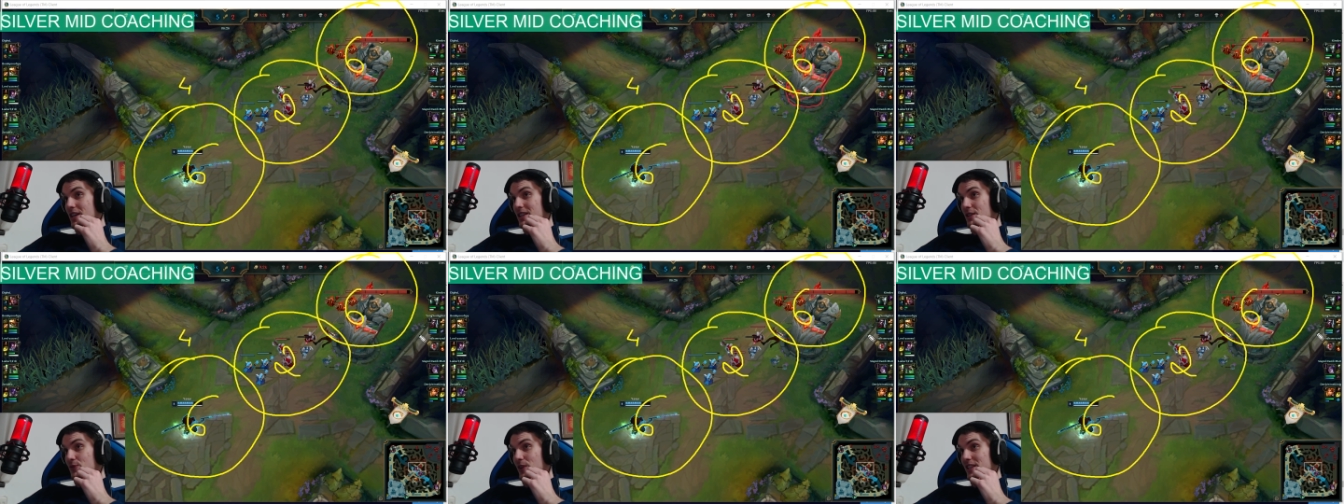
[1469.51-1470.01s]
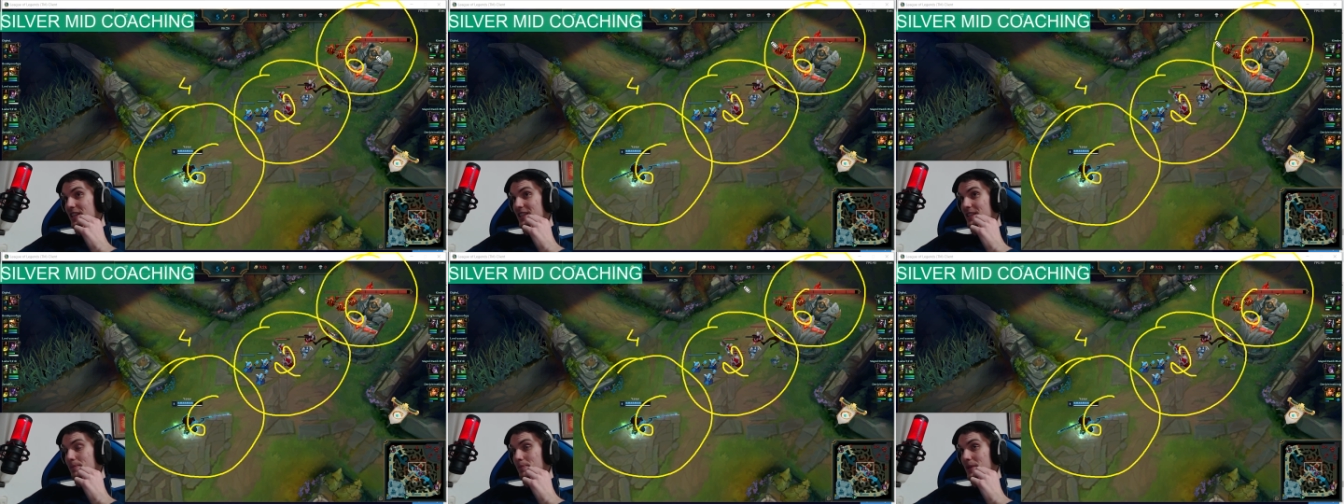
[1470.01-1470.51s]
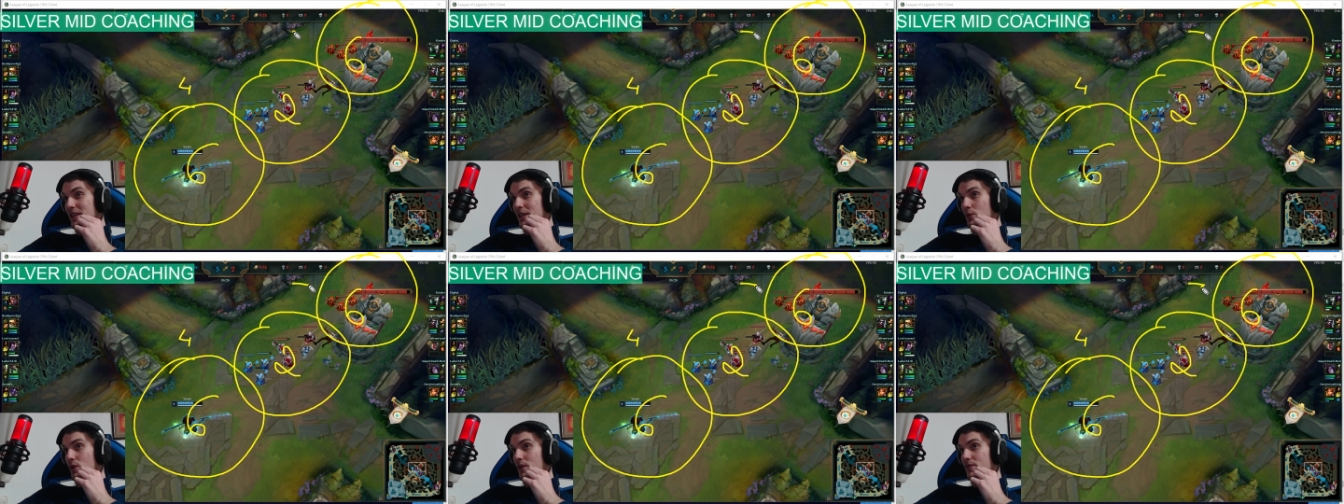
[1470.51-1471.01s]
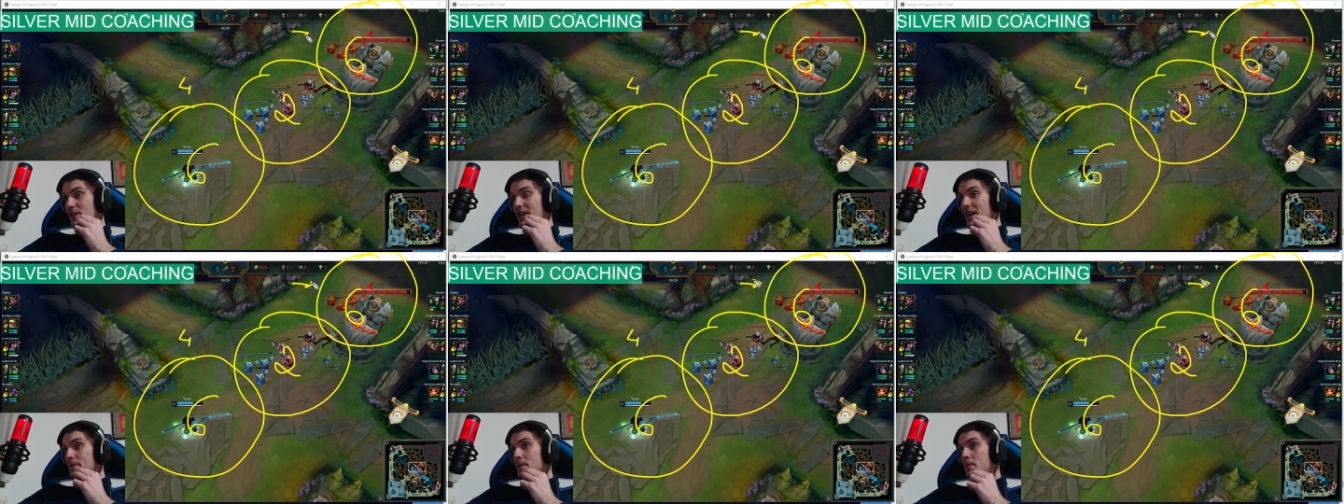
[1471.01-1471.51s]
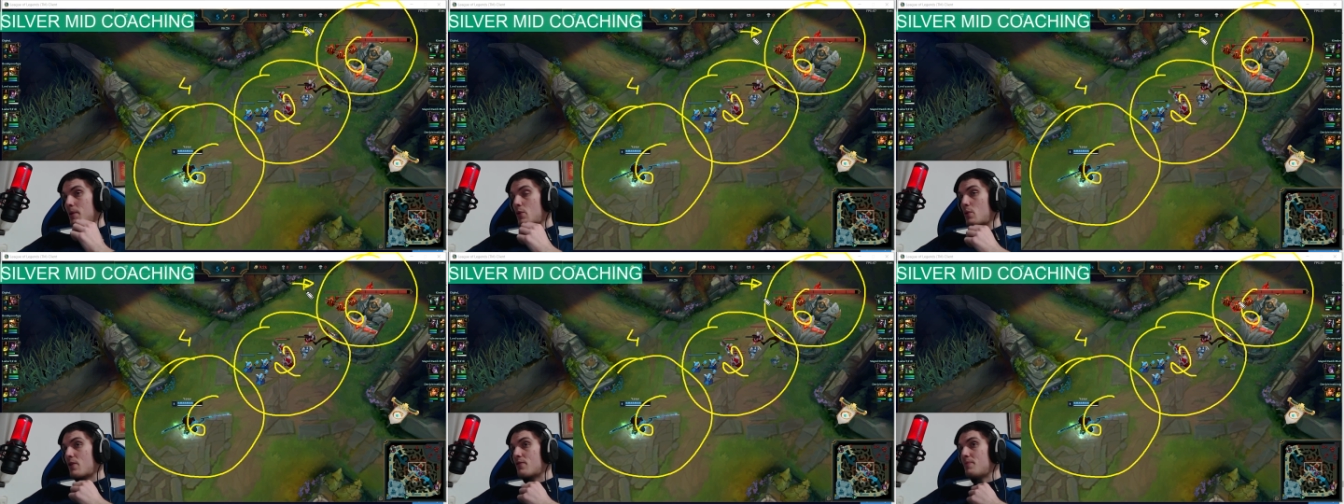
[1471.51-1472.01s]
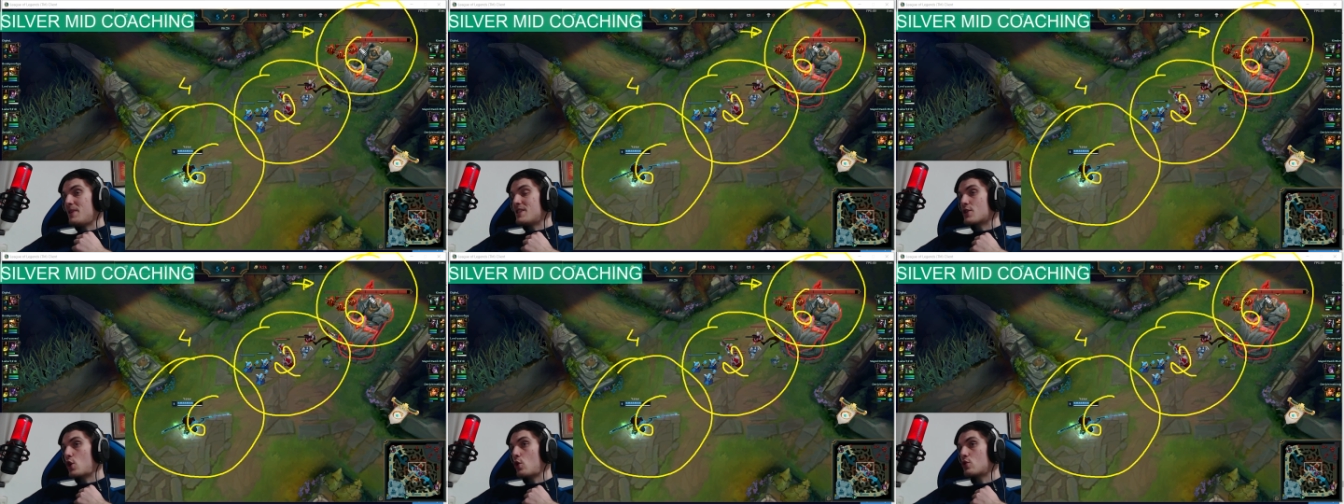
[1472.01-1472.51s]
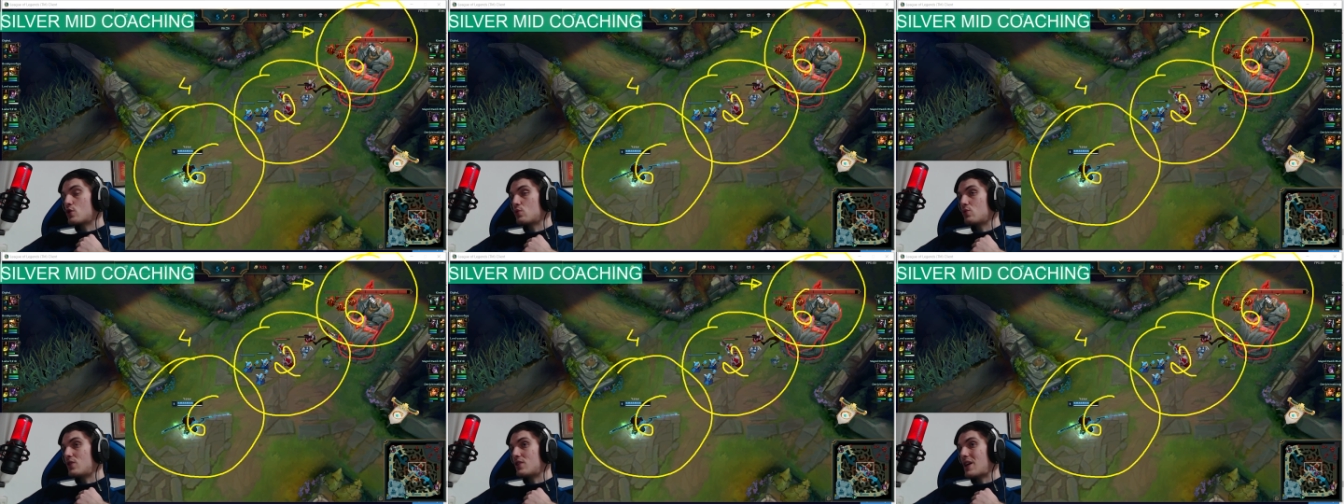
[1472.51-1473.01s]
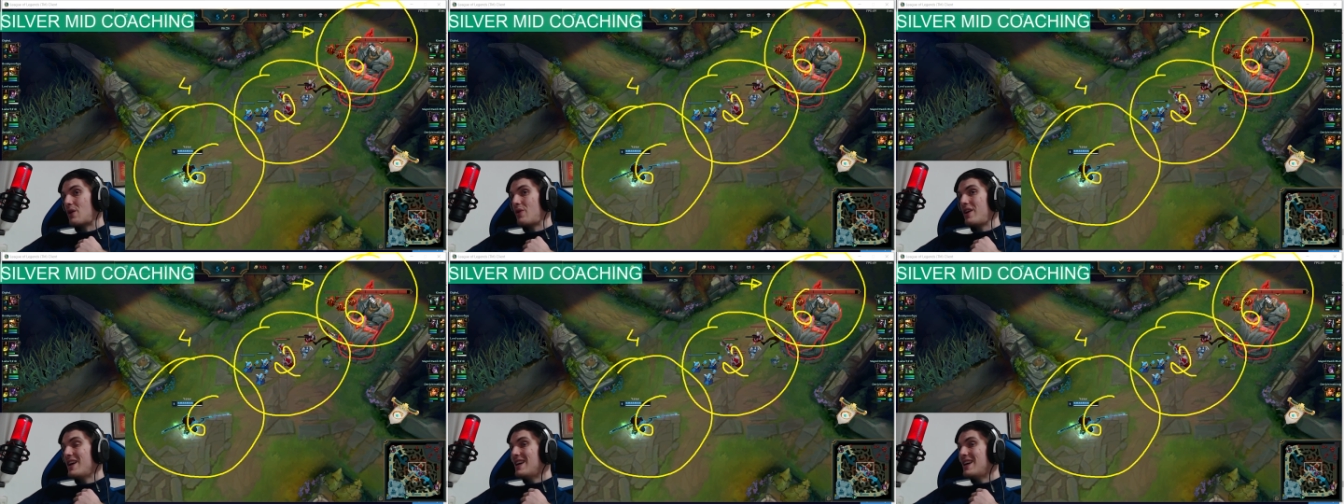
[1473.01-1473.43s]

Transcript: The fact that the minion wave, incoming minion wave meets closer to their tower